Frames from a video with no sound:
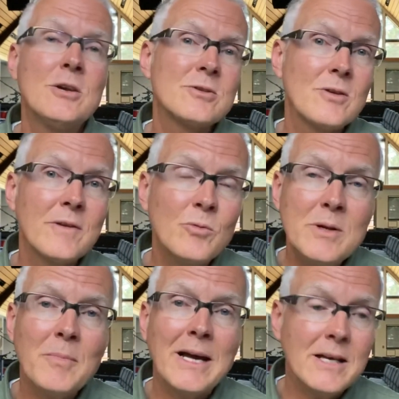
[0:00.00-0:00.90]
so that
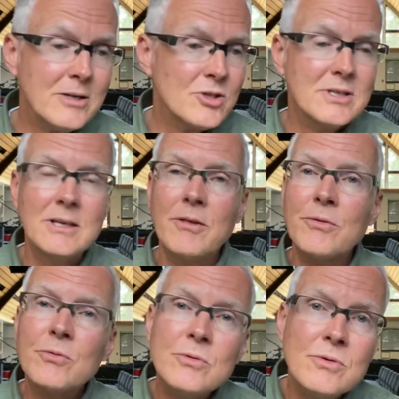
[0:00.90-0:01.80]
we might not just get
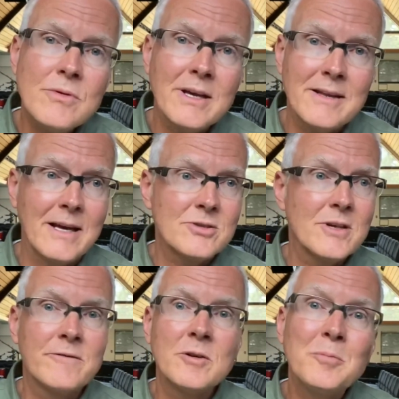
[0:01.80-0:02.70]
through that
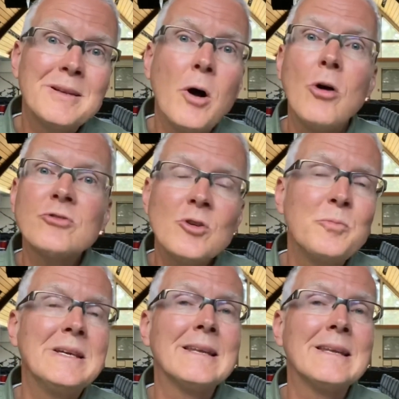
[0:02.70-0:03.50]
suffering, but also be a